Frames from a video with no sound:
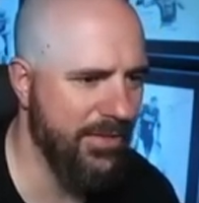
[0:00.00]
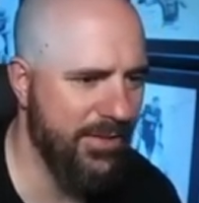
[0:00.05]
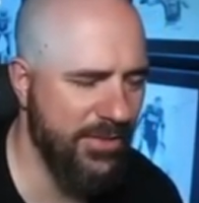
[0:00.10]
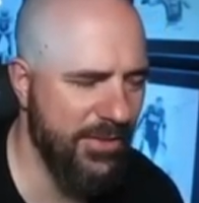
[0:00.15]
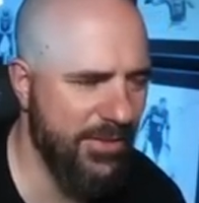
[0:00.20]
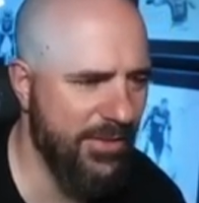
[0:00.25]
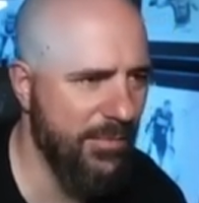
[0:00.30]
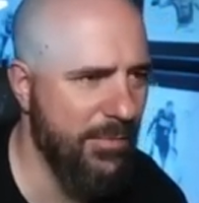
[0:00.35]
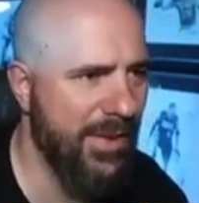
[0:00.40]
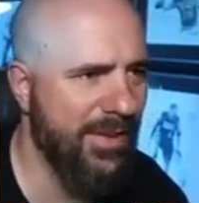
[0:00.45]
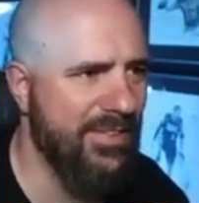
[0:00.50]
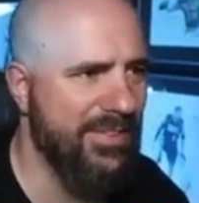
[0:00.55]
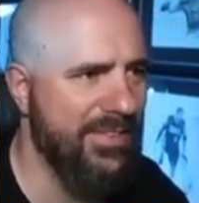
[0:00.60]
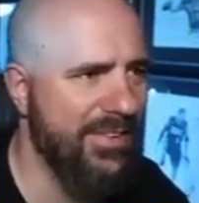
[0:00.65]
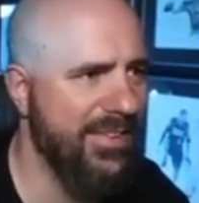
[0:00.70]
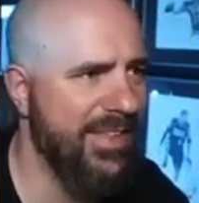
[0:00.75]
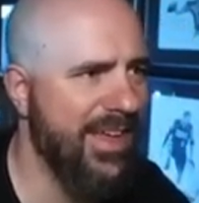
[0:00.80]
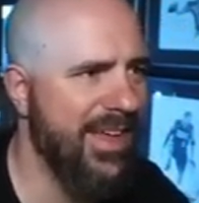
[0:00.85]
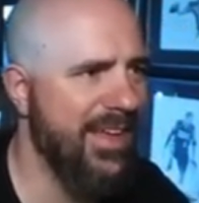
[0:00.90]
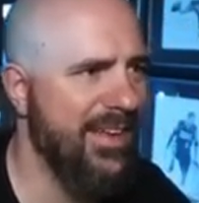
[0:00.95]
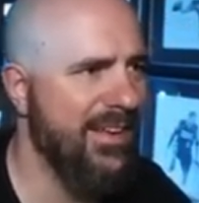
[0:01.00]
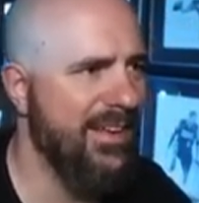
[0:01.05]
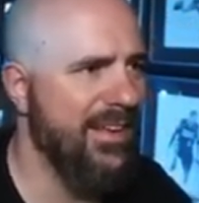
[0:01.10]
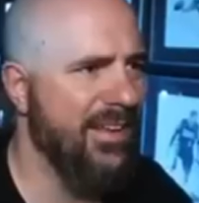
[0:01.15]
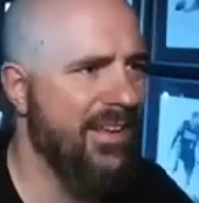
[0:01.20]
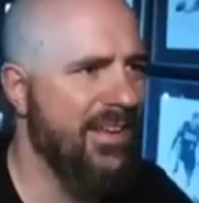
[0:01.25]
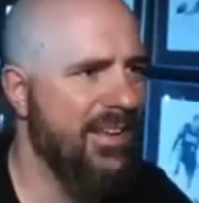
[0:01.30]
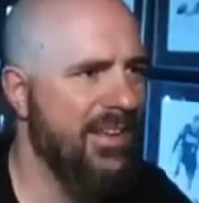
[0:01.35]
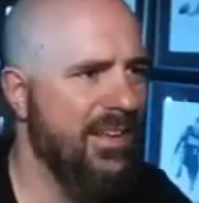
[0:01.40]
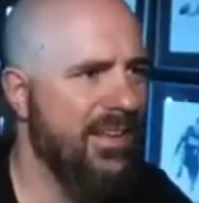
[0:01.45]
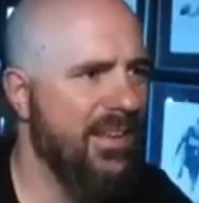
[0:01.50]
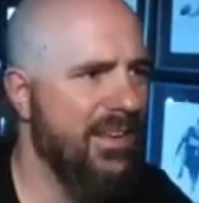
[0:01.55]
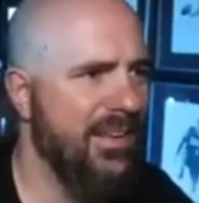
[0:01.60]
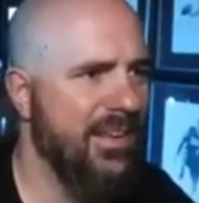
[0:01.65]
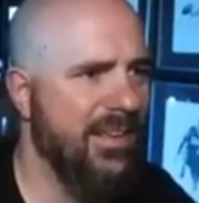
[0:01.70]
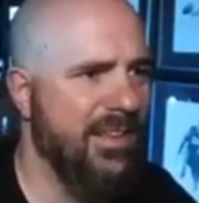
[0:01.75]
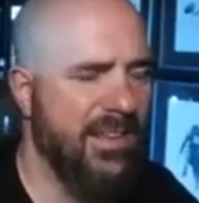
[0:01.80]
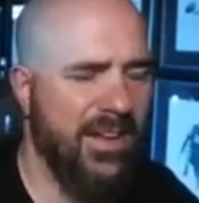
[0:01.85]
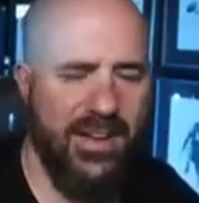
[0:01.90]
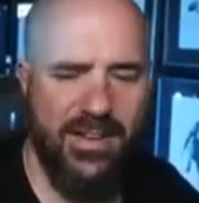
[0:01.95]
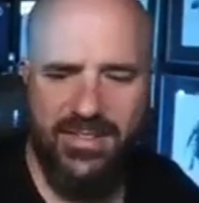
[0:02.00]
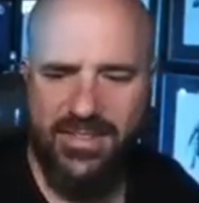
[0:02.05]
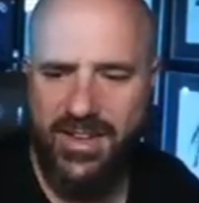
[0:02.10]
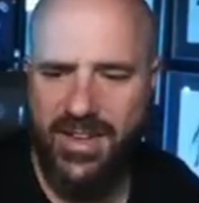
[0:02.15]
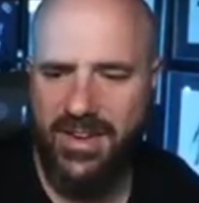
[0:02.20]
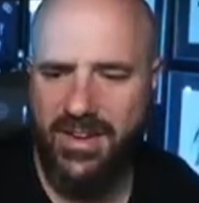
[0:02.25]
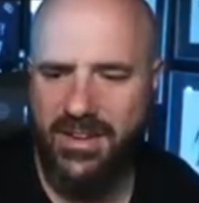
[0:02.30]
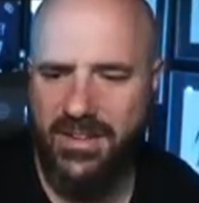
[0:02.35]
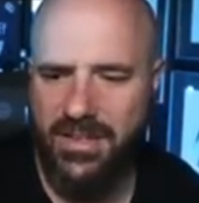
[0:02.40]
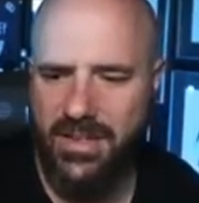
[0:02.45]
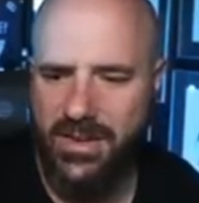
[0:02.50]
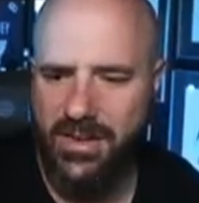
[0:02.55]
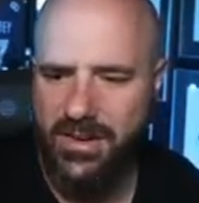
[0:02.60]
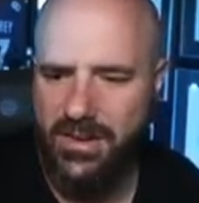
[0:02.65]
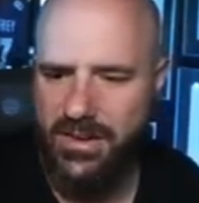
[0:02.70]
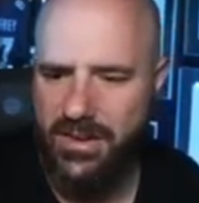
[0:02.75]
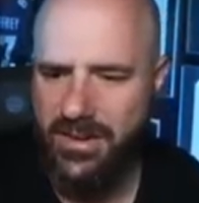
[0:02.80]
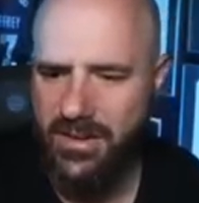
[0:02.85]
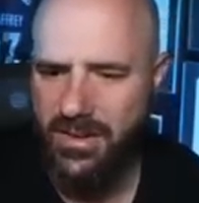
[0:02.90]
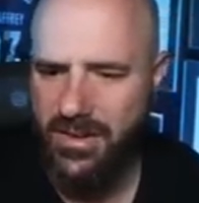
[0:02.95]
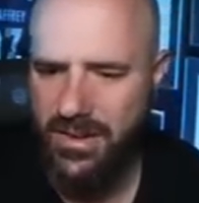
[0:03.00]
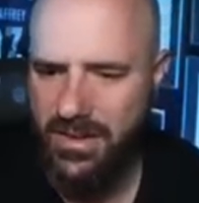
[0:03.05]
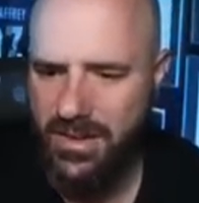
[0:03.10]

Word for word: Did anybody see that? Like, it's, like, clear?